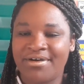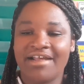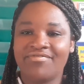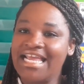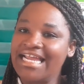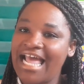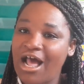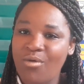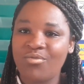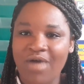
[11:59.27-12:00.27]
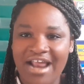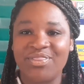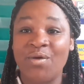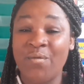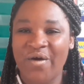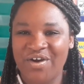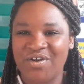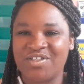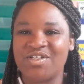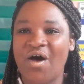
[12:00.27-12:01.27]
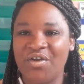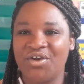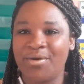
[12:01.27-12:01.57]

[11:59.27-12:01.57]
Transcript: if they can help write the words on your